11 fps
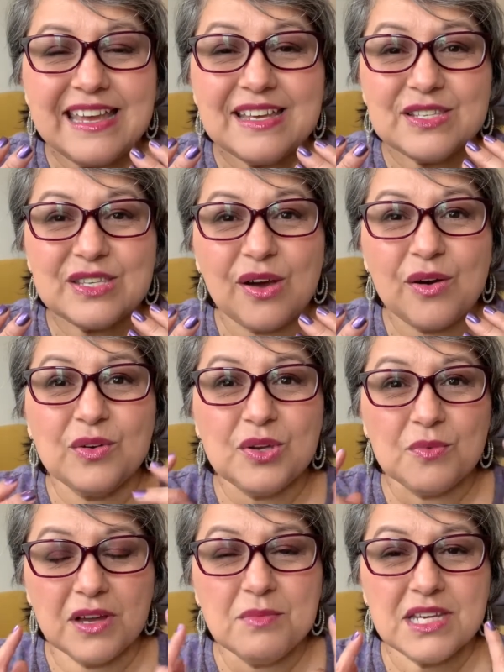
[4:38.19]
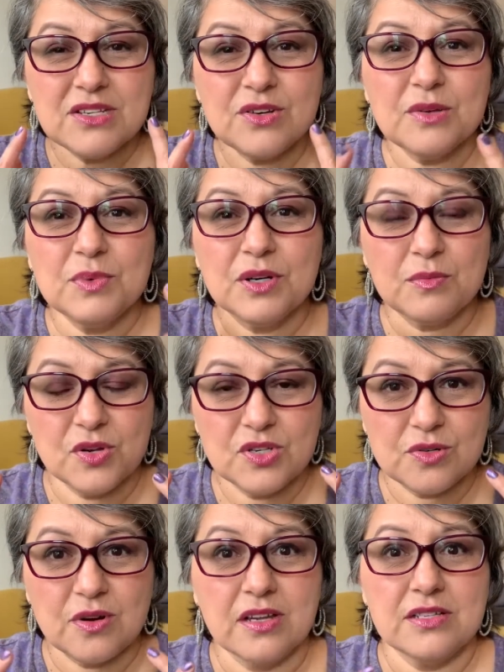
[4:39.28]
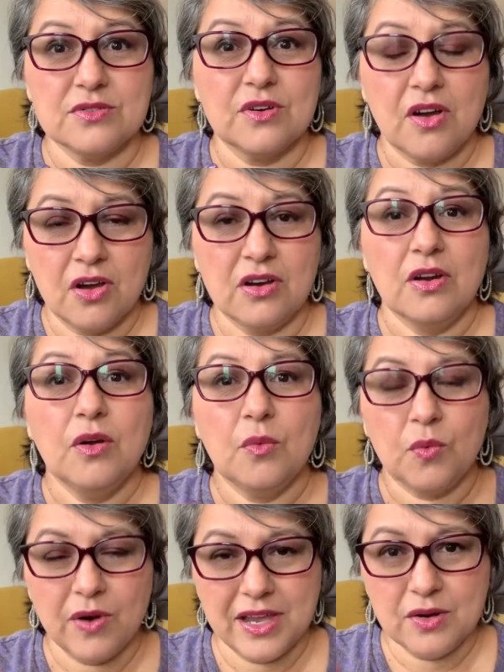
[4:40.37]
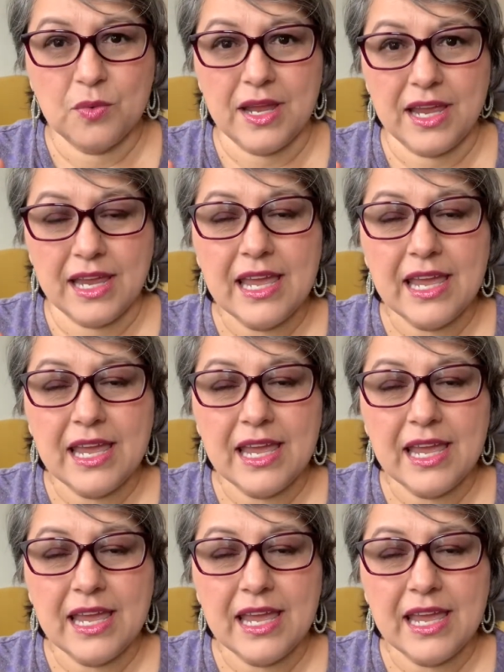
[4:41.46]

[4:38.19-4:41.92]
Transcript: So you want to make sure you put a moisturizer on right away.